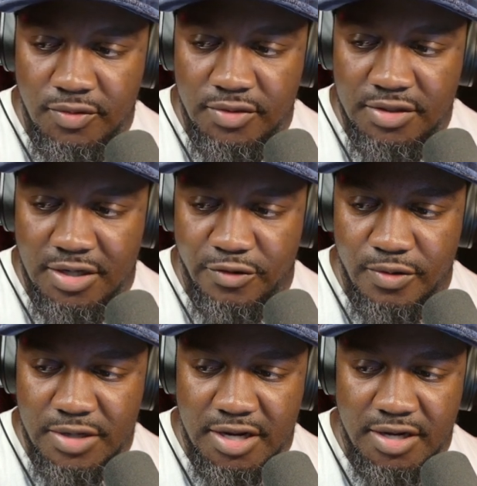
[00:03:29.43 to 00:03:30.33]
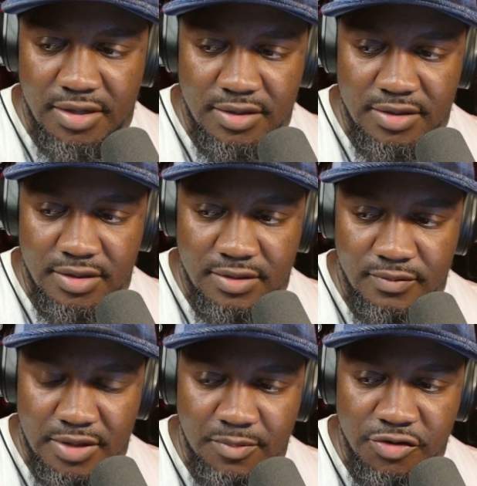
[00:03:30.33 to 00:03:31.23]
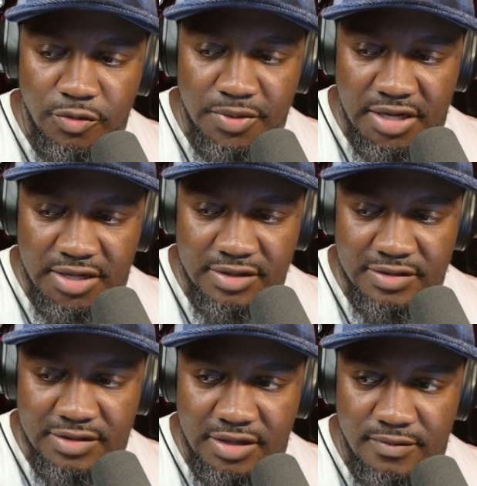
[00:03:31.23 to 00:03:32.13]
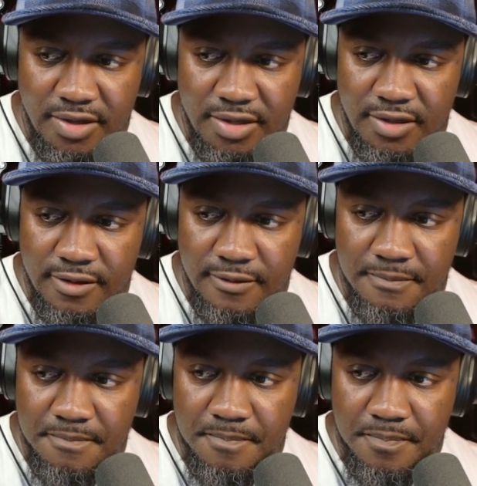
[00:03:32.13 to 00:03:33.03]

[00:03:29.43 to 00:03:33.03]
I'm going to create, well, I'm going to duplicate this scene right here.